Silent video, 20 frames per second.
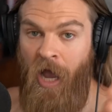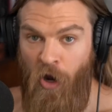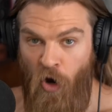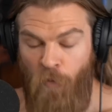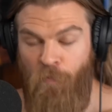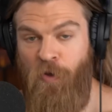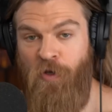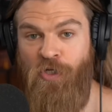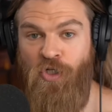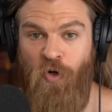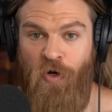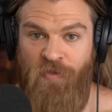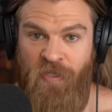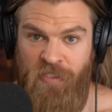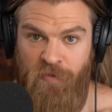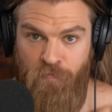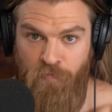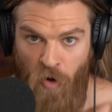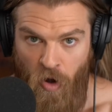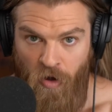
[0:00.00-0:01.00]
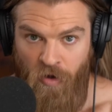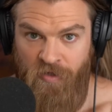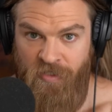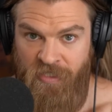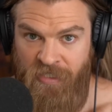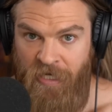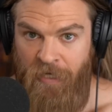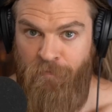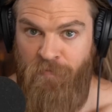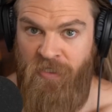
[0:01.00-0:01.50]
I hope you enjoyed this balls
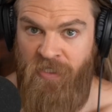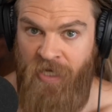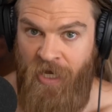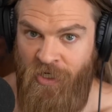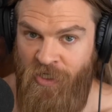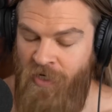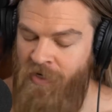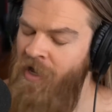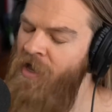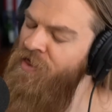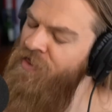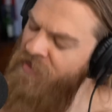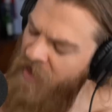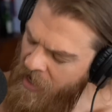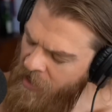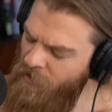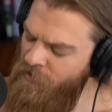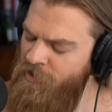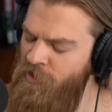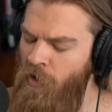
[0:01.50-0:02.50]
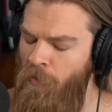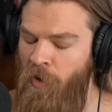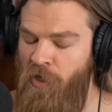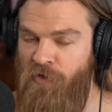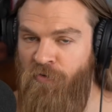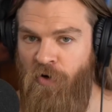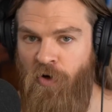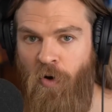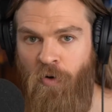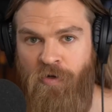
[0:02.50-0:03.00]
deep session. Thank you so
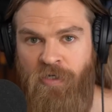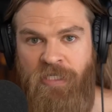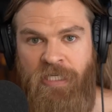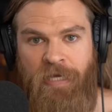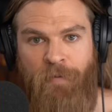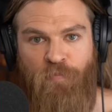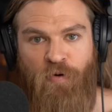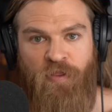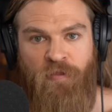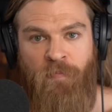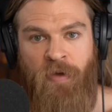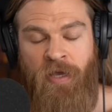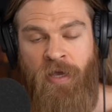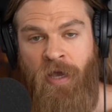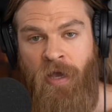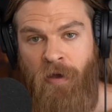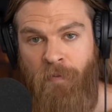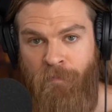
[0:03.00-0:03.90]
much for going deep with me.